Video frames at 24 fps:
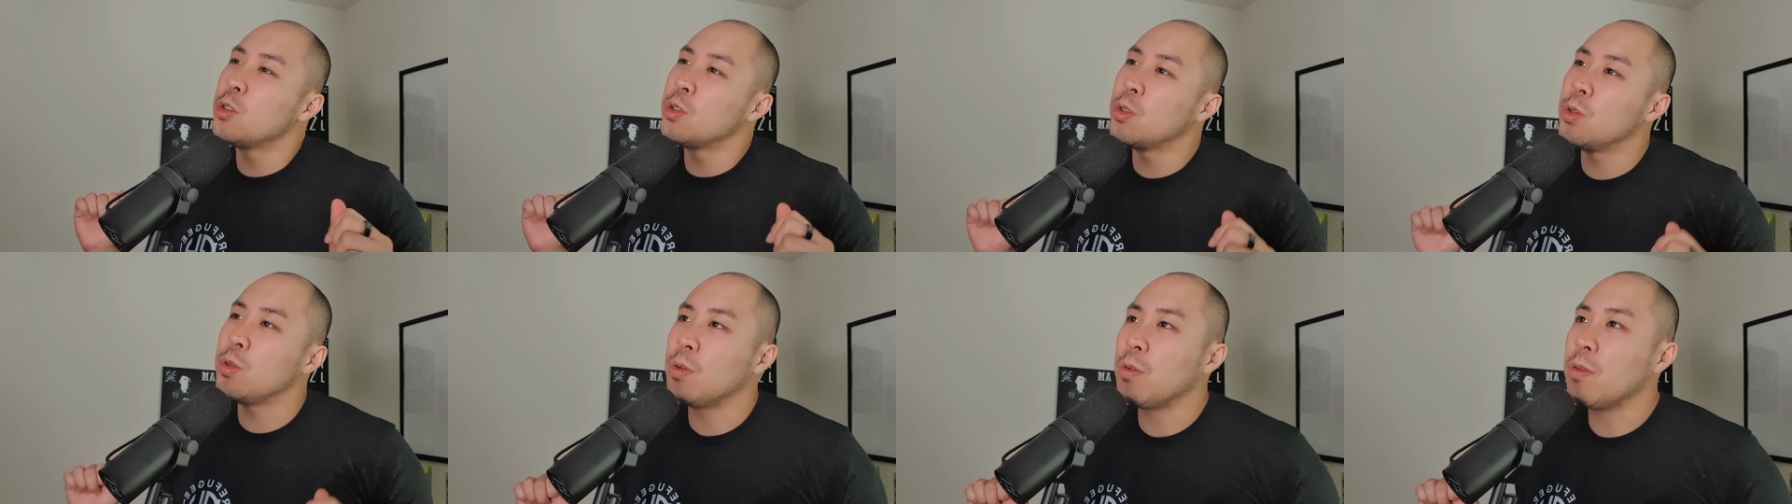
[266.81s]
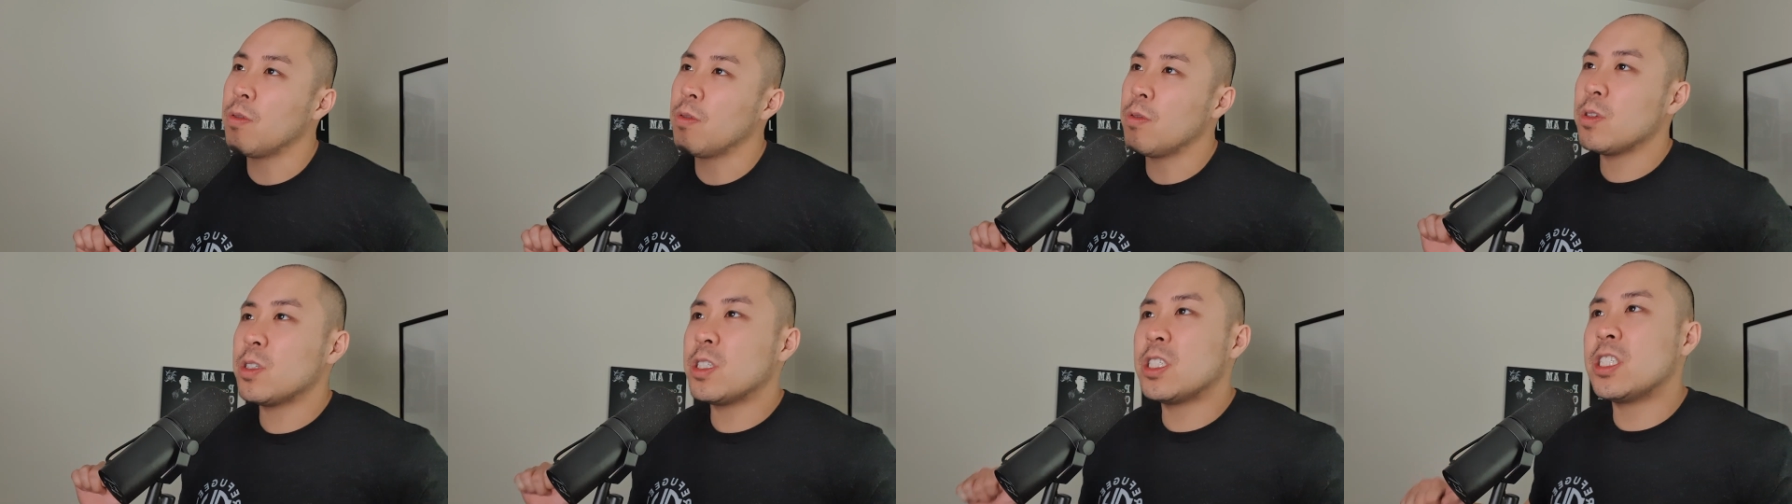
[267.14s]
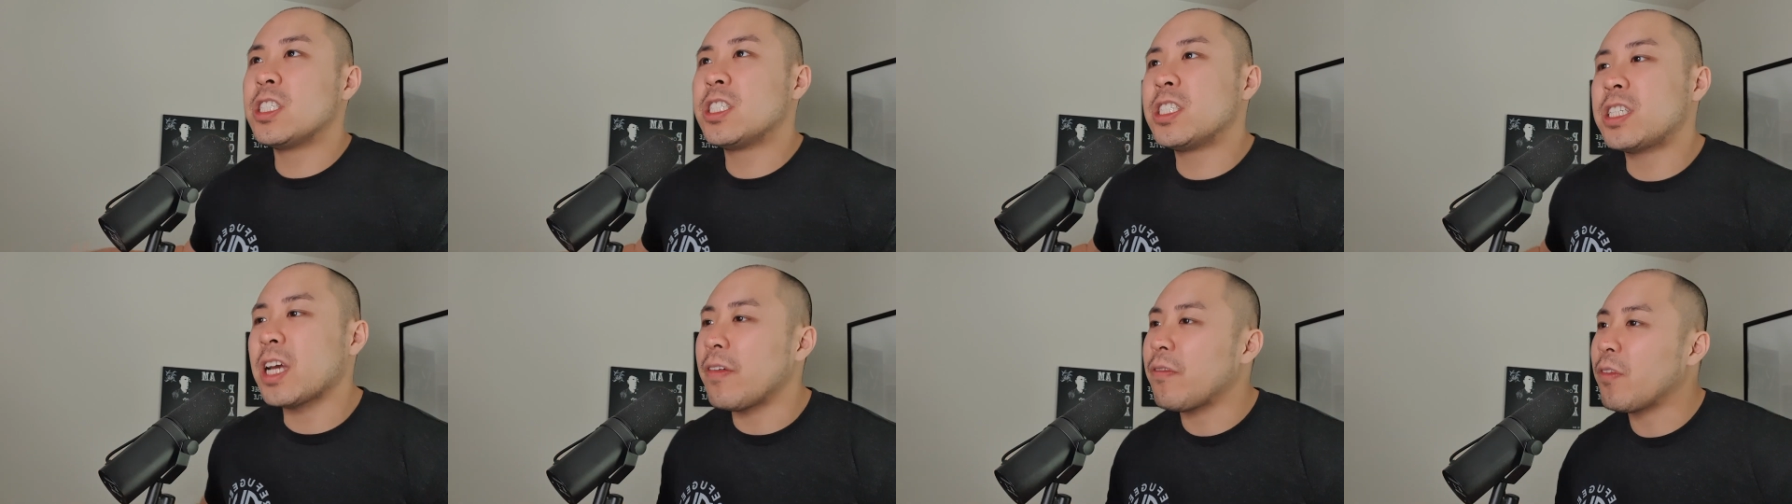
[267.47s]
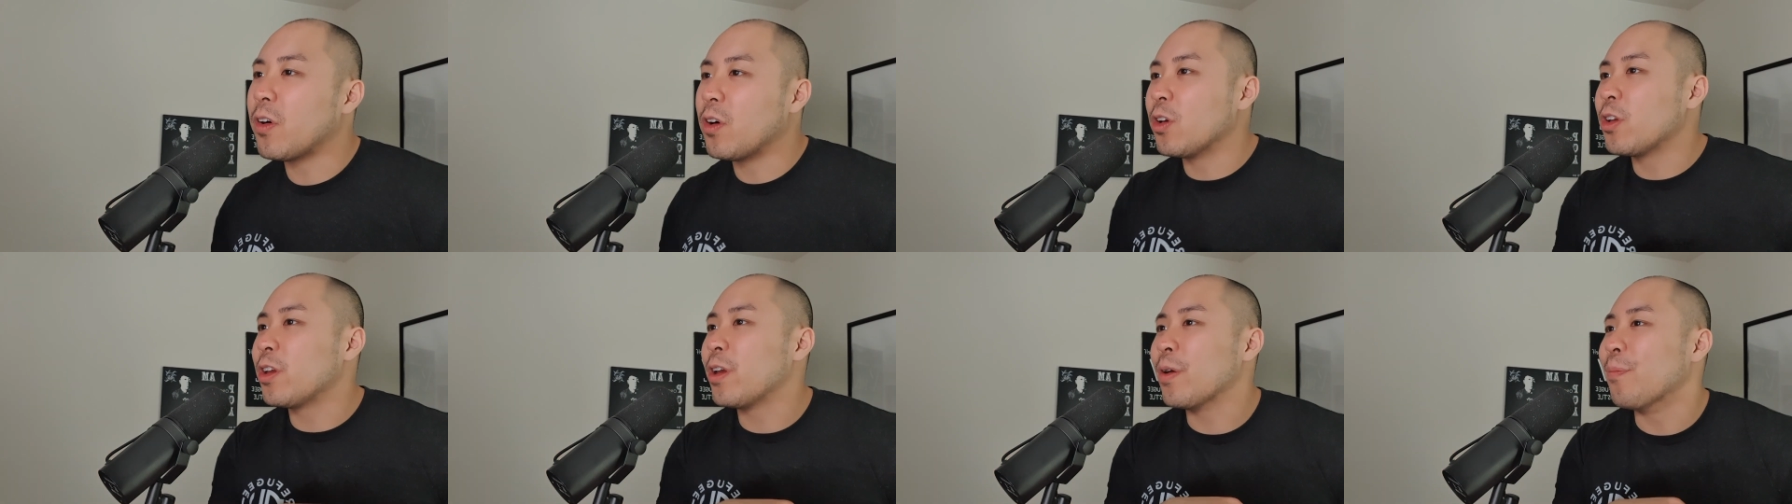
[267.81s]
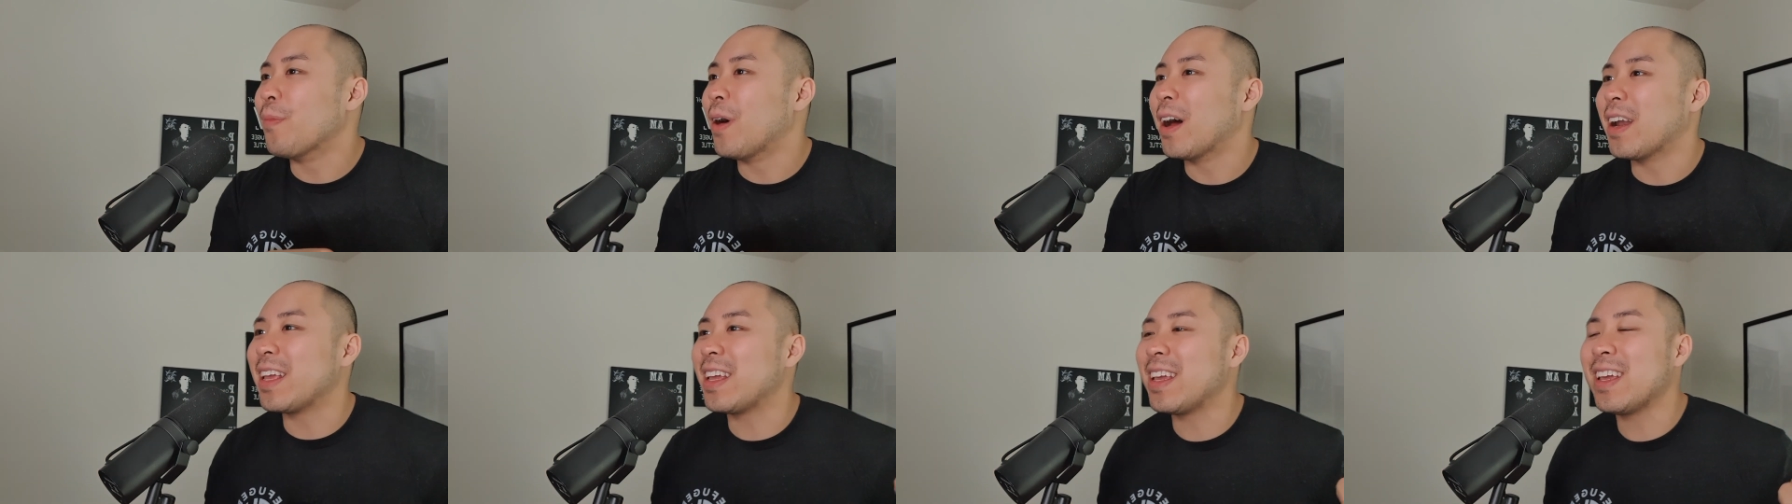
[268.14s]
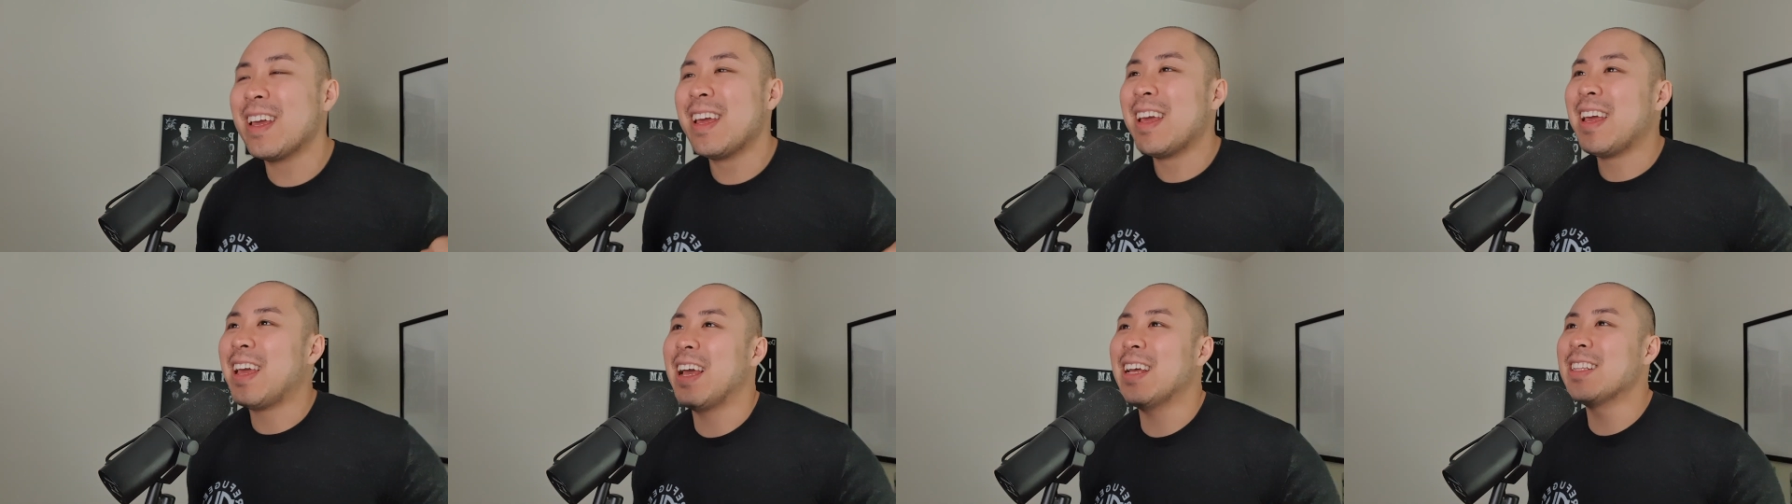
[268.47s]
to shovel your money
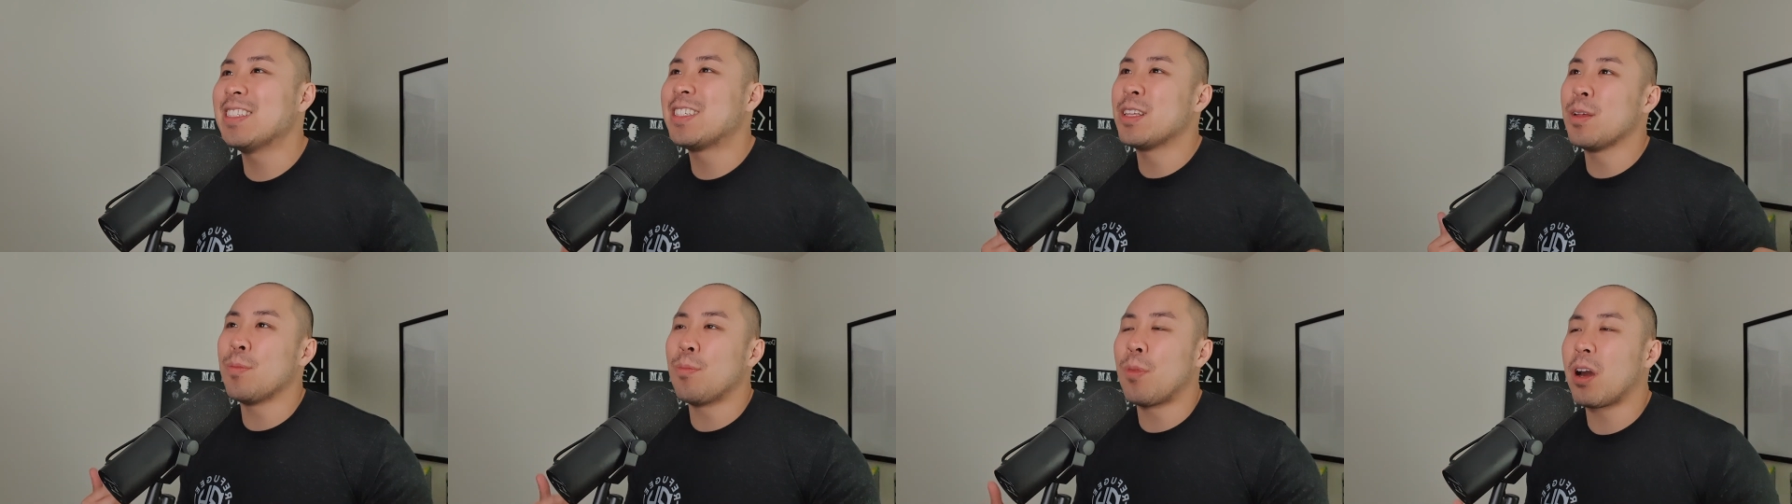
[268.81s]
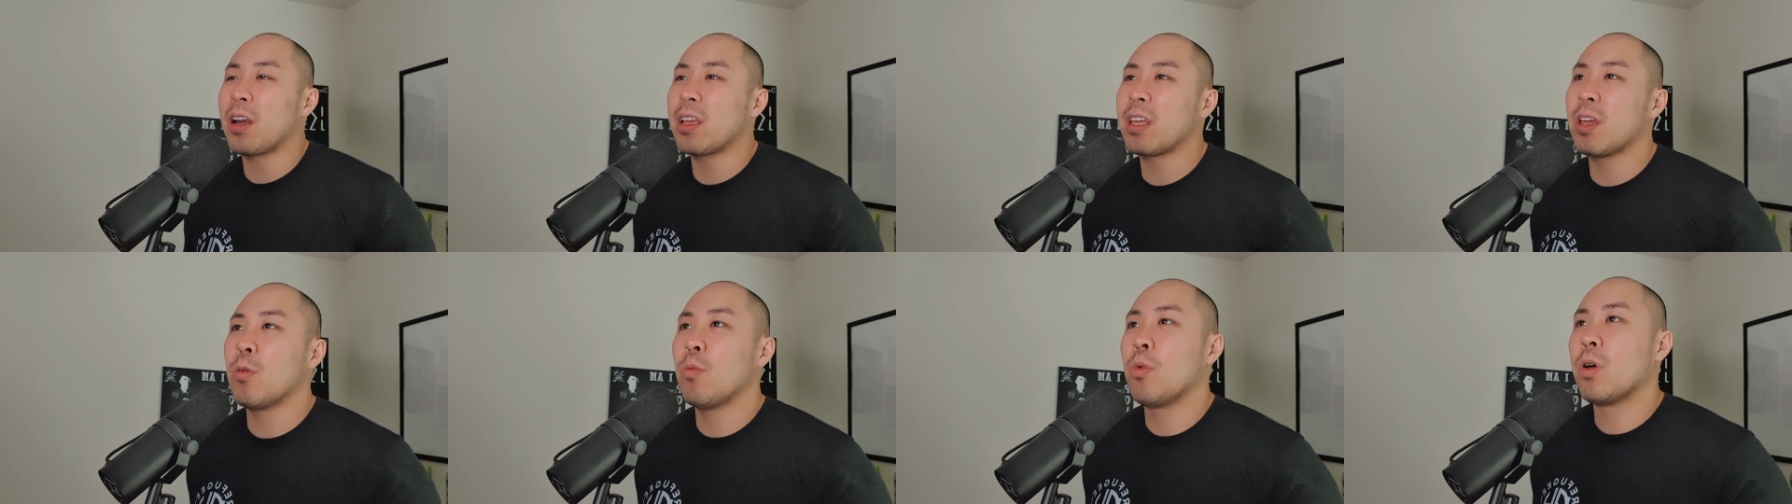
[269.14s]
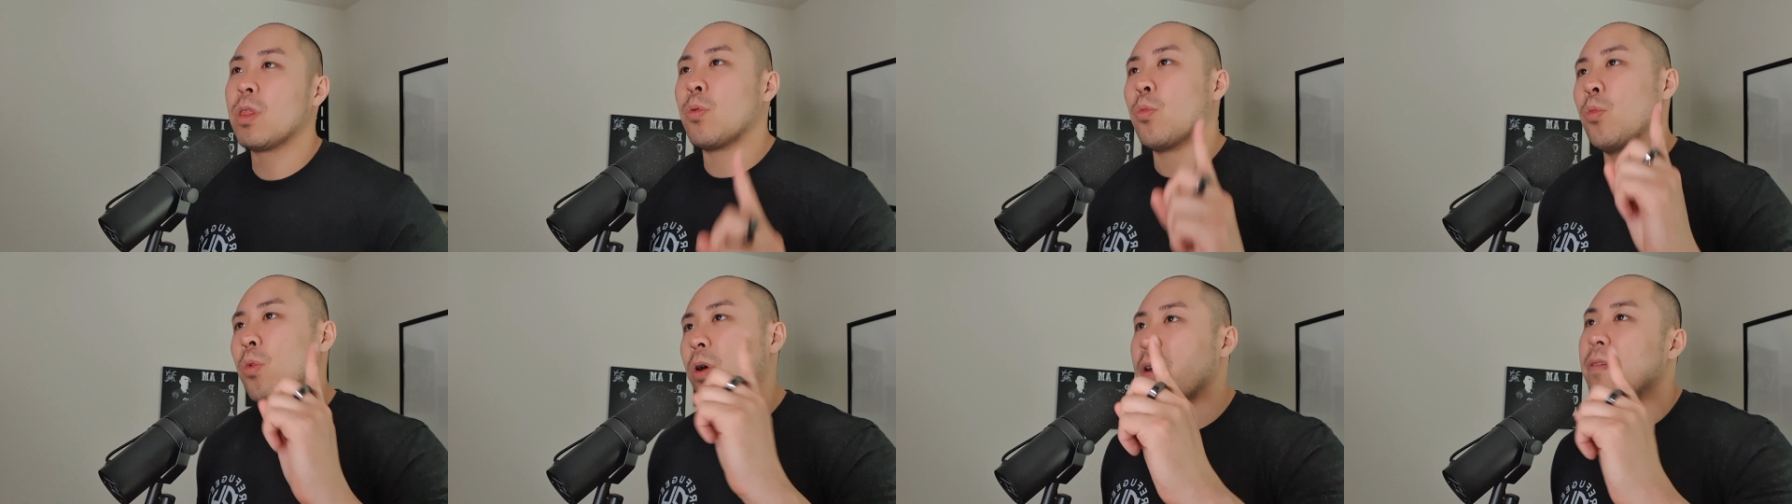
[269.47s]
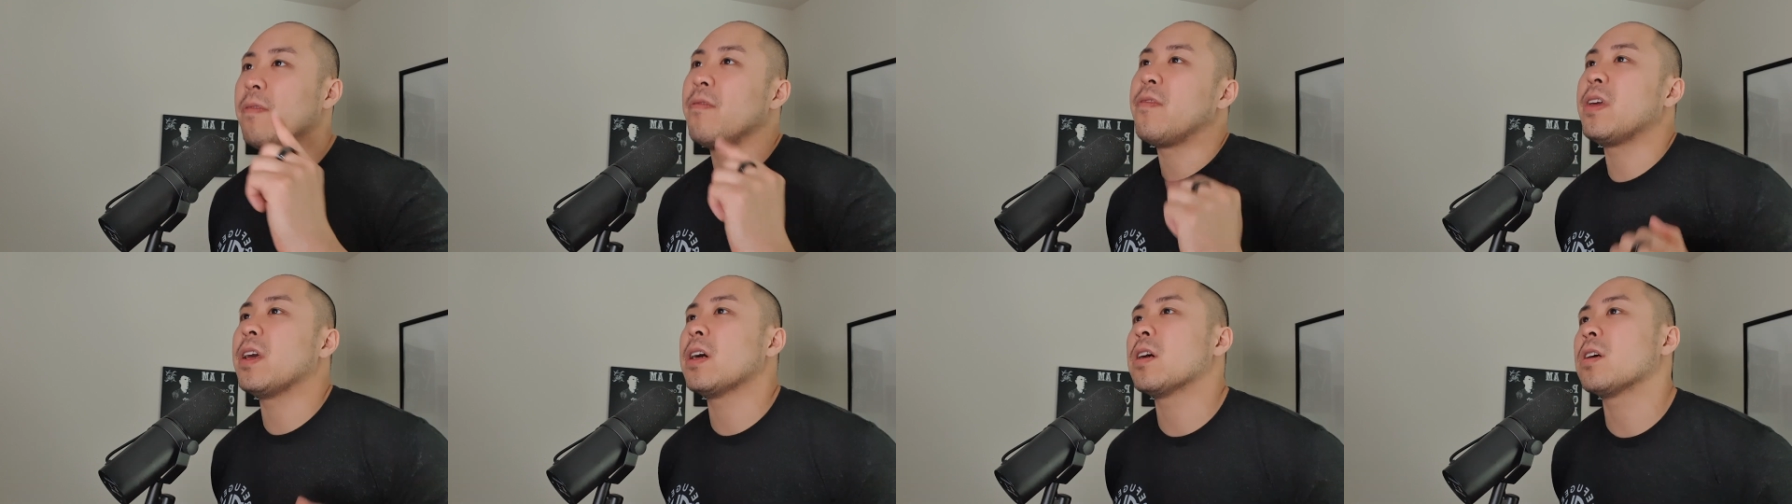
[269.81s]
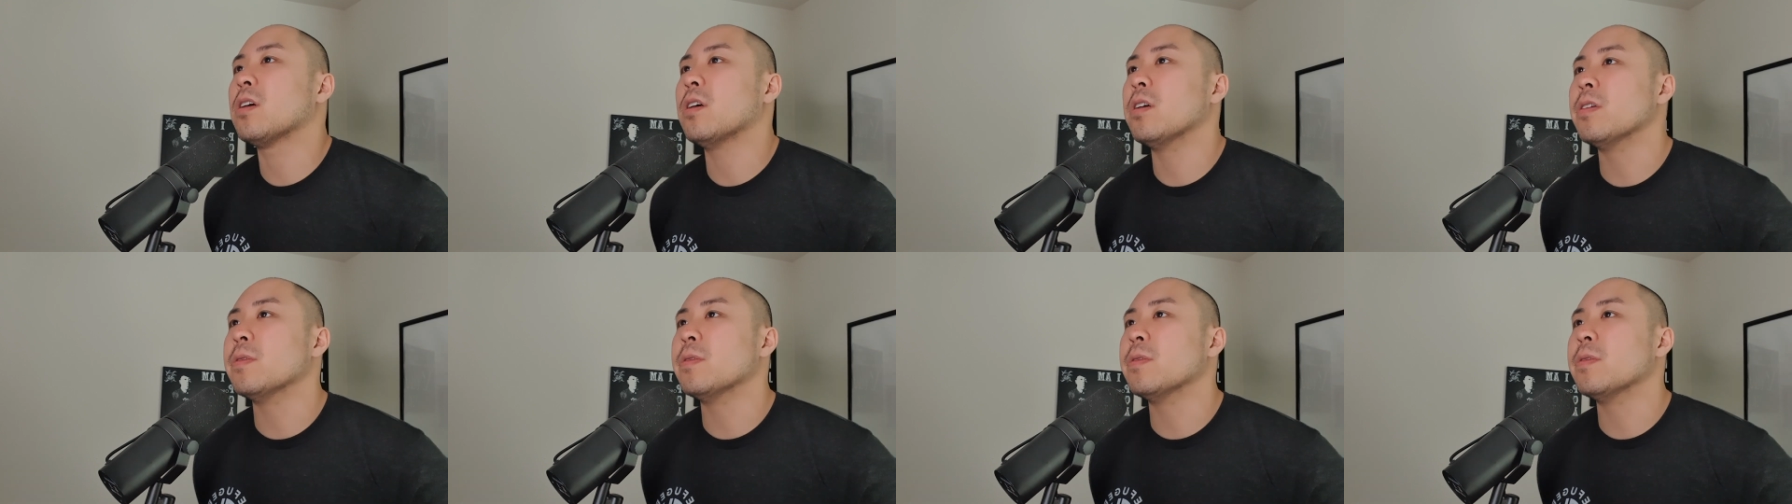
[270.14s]
into the market with one vehicle,